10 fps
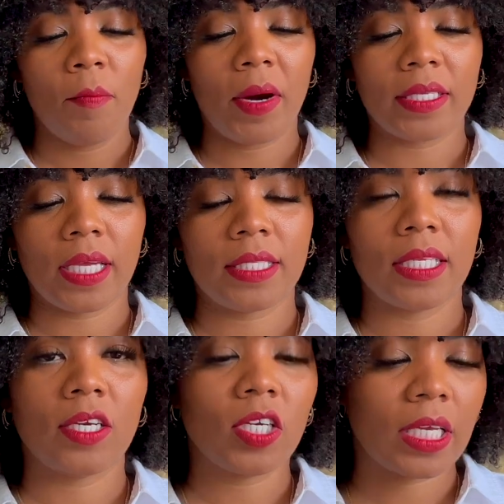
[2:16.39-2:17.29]
but it's
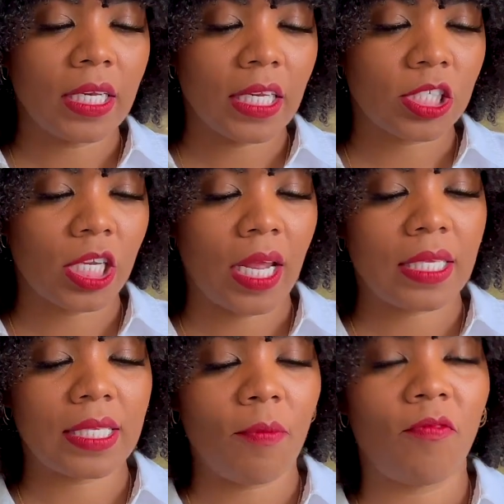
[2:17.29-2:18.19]
in good condition
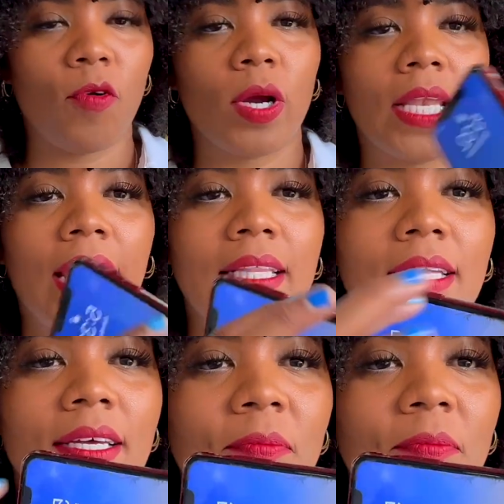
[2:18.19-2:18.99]
except for like